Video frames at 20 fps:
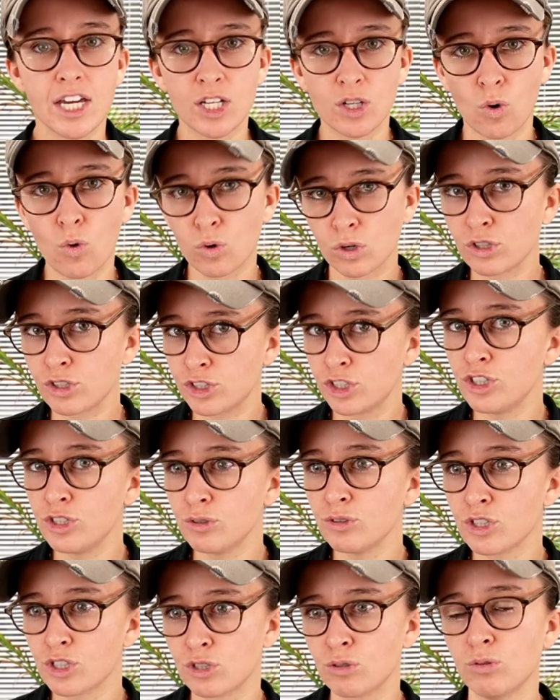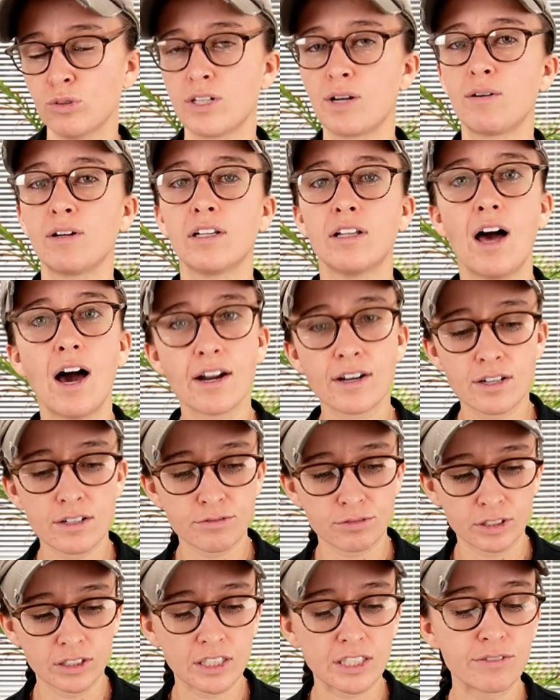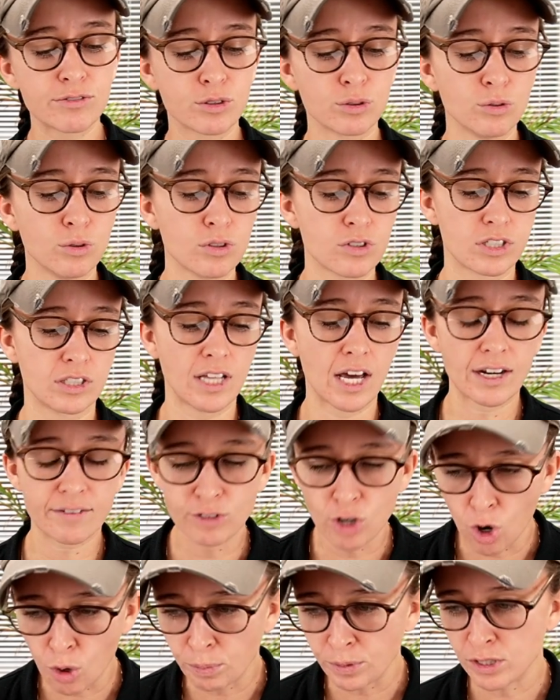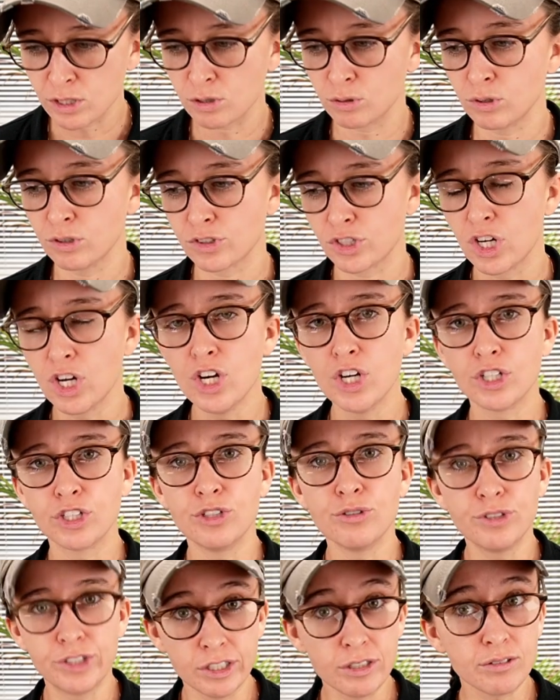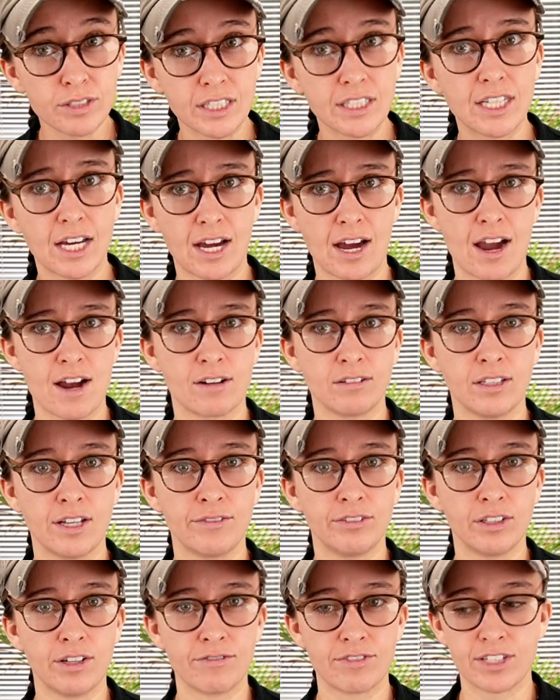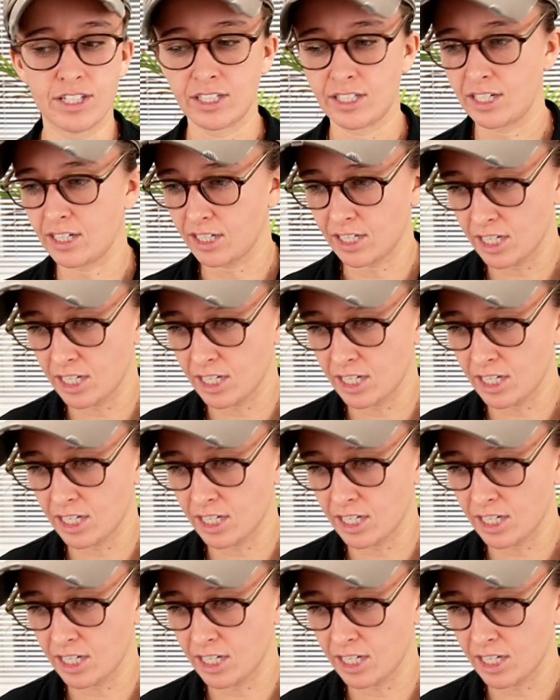in order to do this tool. Now, a lot of relief tools, a lot of coping tools, you do need that higher level of thinking.